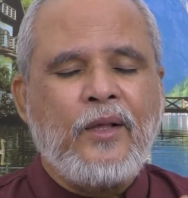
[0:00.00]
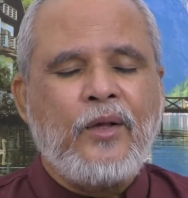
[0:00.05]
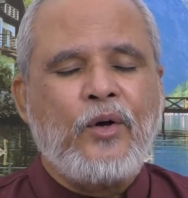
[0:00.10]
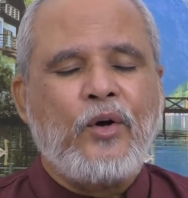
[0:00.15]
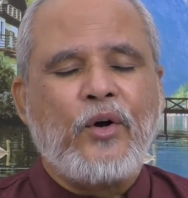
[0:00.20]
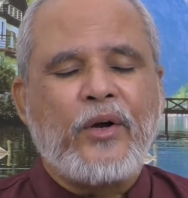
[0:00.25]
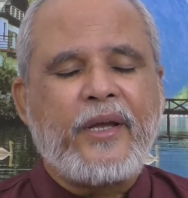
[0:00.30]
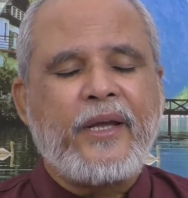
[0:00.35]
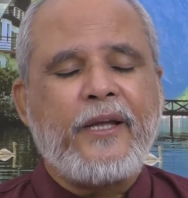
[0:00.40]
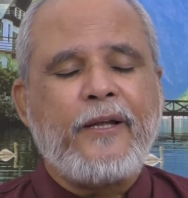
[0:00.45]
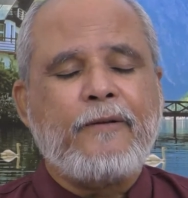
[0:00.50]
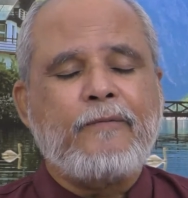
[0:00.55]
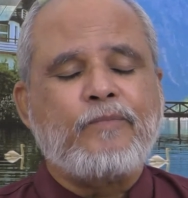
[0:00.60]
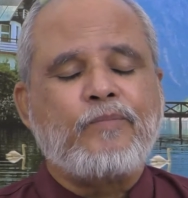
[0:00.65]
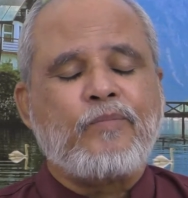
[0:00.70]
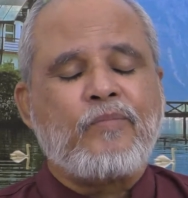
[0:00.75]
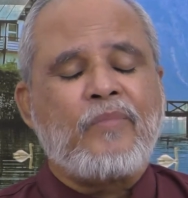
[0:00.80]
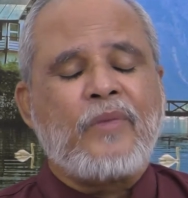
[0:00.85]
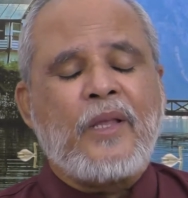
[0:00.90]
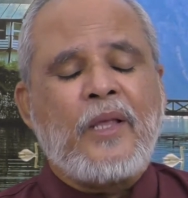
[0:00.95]
Okay.
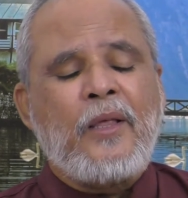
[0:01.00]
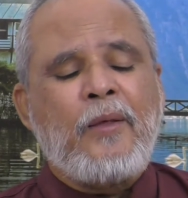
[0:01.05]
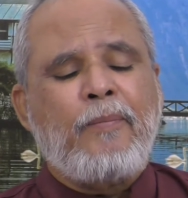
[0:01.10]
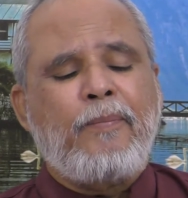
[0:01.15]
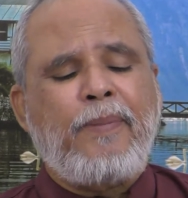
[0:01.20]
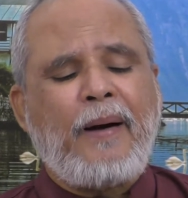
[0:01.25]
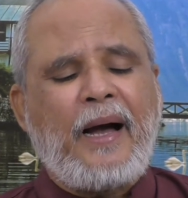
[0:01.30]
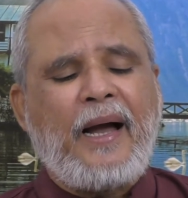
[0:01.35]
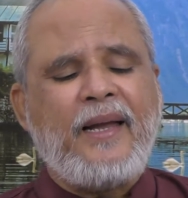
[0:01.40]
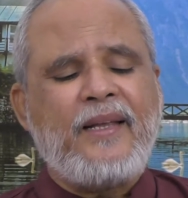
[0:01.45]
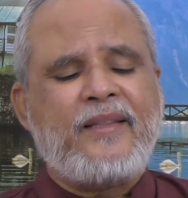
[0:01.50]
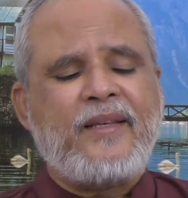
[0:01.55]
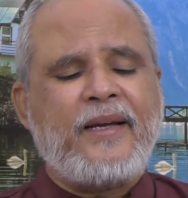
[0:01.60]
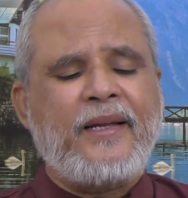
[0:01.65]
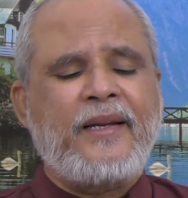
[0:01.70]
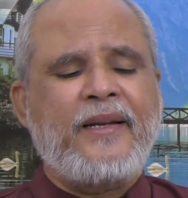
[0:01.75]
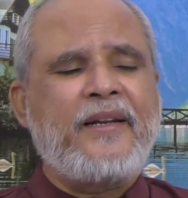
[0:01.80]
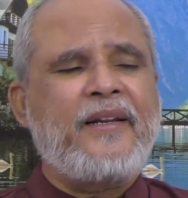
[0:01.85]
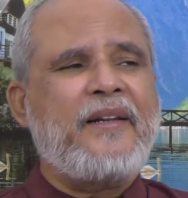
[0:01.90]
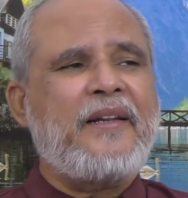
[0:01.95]

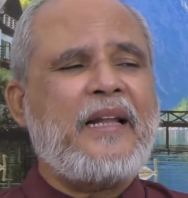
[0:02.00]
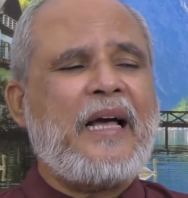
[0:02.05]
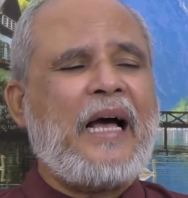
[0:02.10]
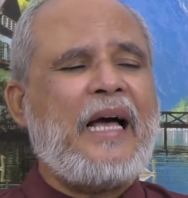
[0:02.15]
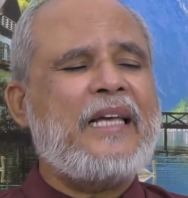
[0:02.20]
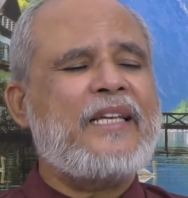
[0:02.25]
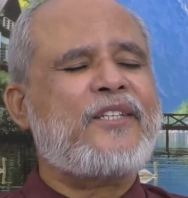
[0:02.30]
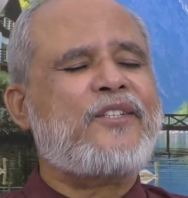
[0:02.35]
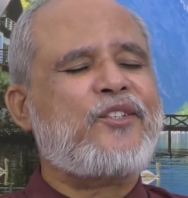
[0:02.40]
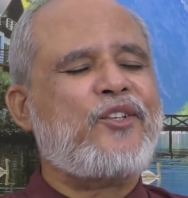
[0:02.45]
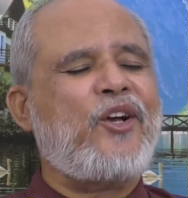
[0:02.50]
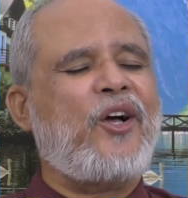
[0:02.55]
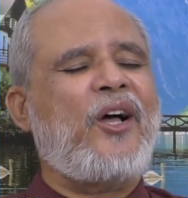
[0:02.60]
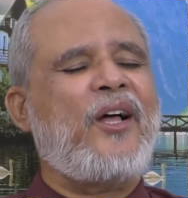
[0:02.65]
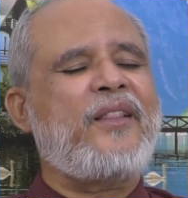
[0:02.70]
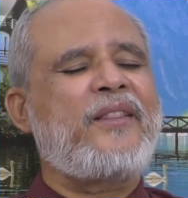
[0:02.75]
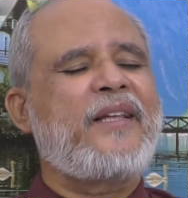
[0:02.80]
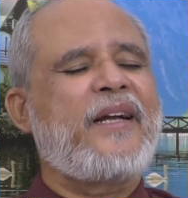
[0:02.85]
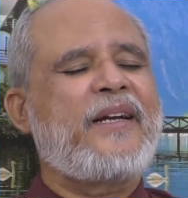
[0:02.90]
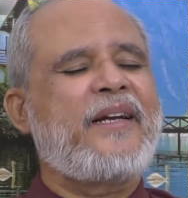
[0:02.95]
Python, I
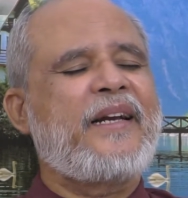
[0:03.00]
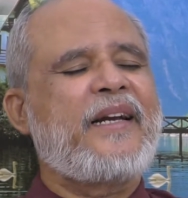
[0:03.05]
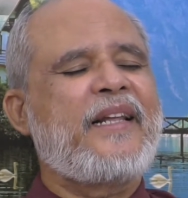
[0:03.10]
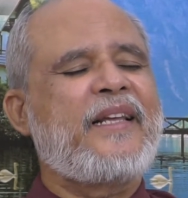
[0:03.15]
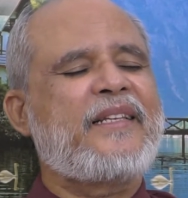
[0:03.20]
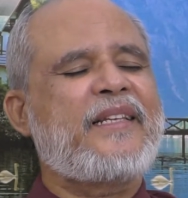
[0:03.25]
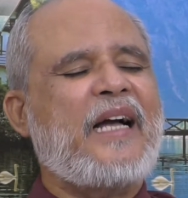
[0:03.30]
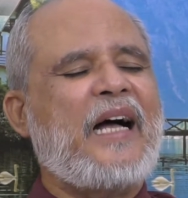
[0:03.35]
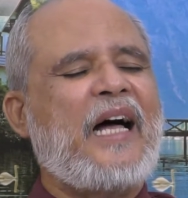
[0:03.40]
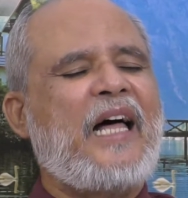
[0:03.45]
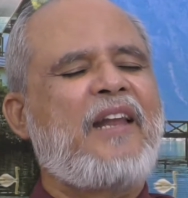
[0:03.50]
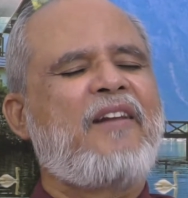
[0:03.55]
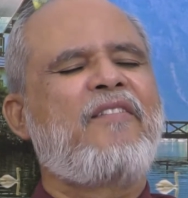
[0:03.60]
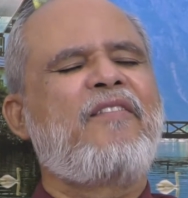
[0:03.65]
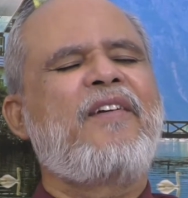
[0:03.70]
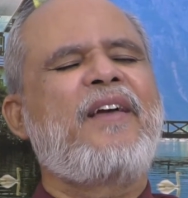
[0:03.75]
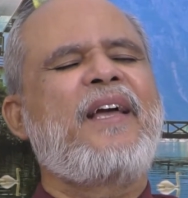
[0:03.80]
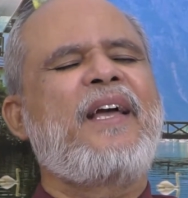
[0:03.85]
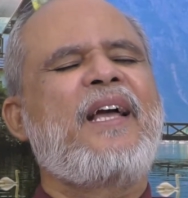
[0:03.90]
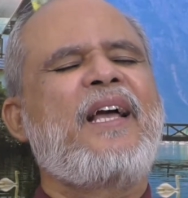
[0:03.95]
saw that it is
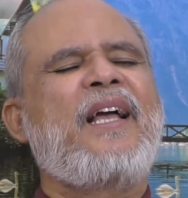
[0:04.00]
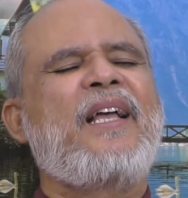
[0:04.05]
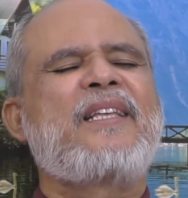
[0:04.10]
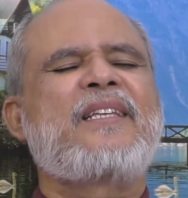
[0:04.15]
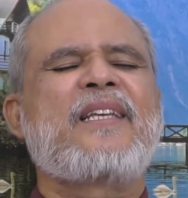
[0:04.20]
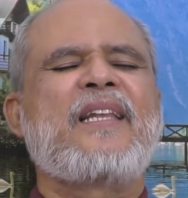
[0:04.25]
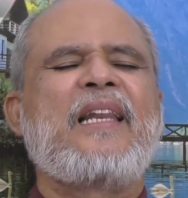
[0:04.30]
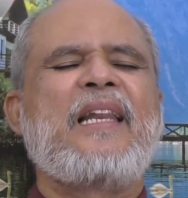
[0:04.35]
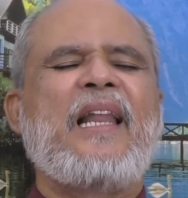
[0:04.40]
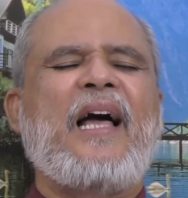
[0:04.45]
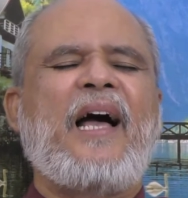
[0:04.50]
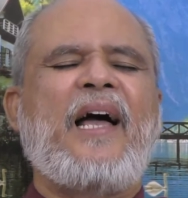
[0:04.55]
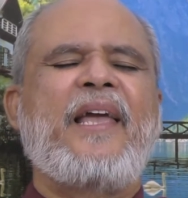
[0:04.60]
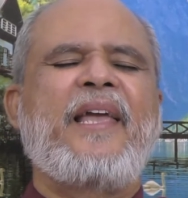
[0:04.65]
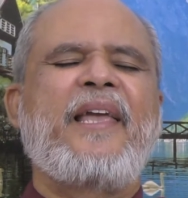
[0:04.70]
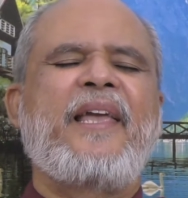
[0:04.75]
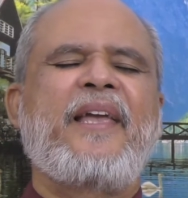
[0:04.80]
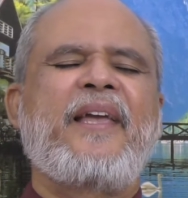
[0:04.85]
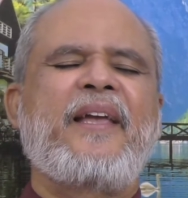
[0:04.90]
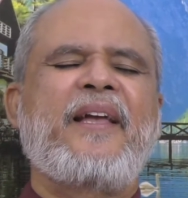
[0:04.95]
always
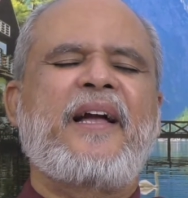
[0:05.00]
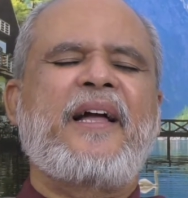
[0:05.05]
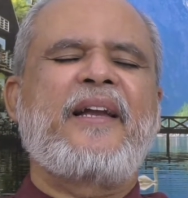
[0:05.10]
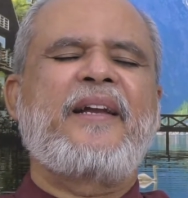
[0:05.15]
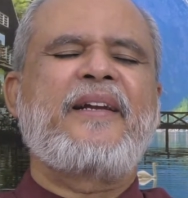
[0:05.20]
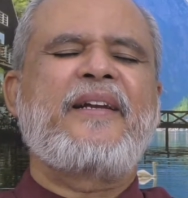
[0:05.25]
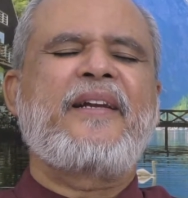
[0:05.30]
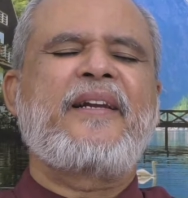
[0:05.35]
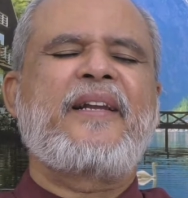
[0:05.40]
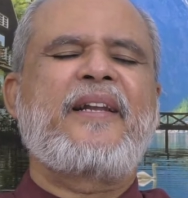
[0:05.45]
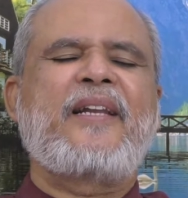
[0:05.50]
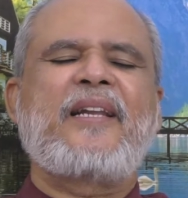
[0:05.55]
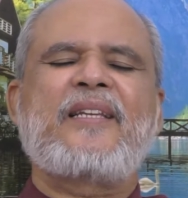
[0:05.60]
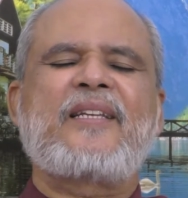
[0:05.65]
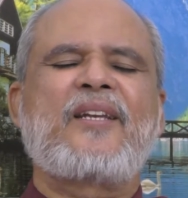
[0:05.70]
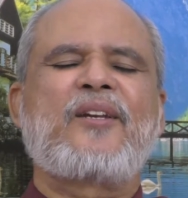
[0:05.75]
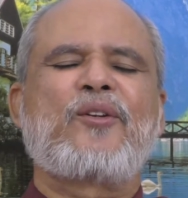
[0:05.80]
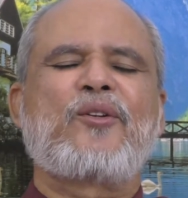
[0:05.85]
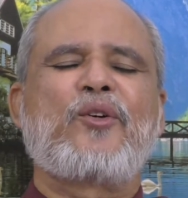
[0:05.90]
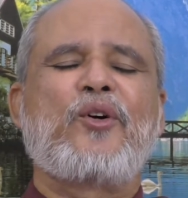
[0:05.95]
lying and
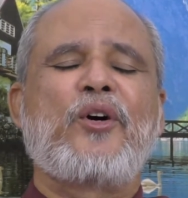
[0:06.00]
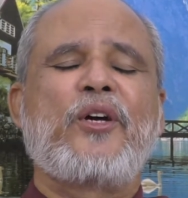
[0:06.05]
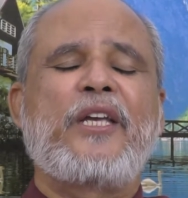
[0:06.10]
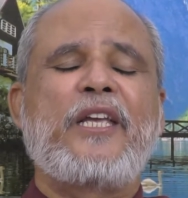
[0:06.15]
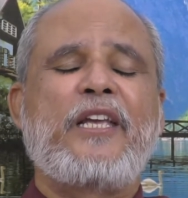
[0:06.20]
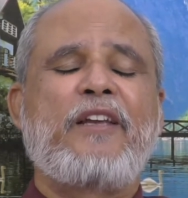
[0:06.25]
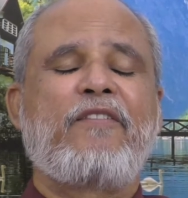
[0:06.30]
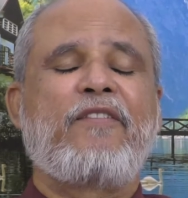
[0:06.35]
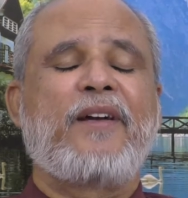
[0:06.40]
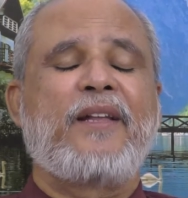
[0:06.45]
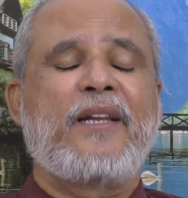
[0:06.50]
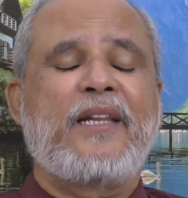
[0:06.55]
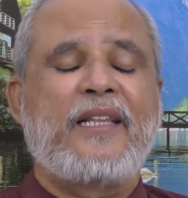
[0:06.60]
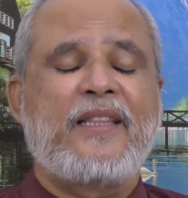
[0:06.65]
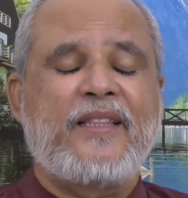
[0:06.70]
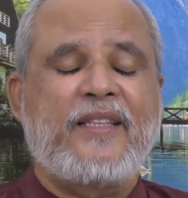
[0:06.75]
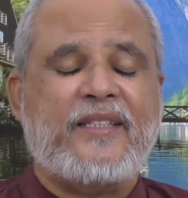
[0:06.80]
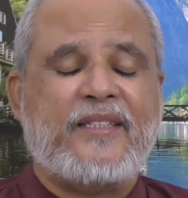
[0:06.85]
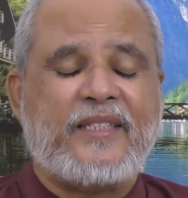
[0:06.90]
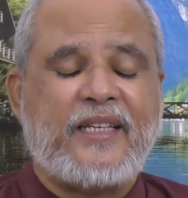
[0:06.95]
doesn't go even
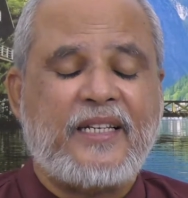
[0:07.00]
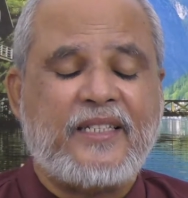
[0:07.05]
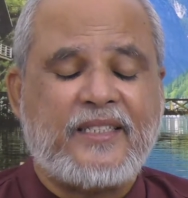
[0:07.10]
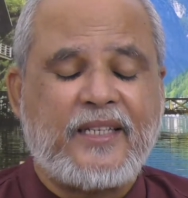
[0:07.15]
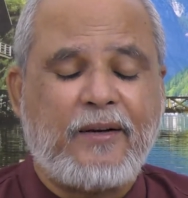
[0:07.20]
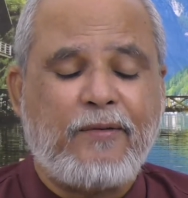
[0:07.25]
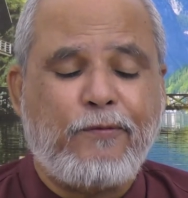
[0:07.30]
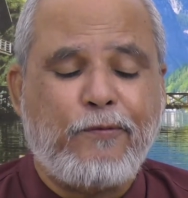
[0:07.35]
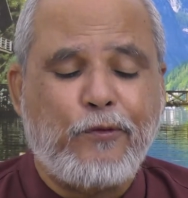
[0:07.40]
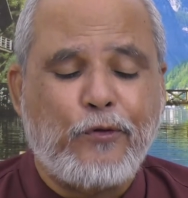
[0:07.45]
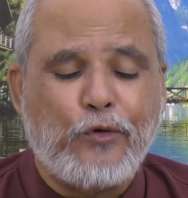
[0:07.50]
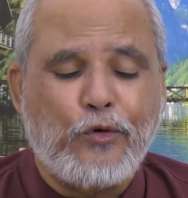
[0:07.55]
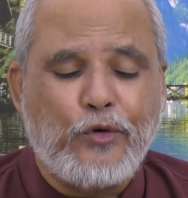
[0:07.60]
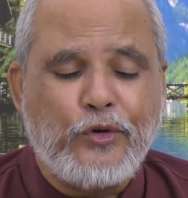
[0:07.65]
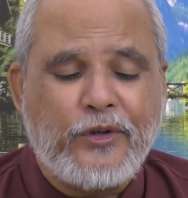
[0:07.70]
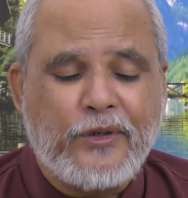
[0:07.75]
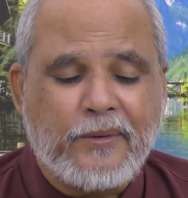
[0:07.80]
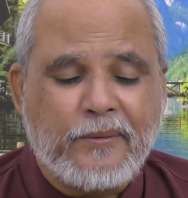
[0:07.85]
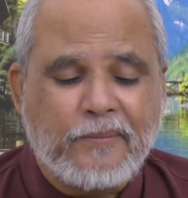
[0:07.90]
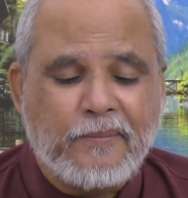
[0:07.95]
in the search of food.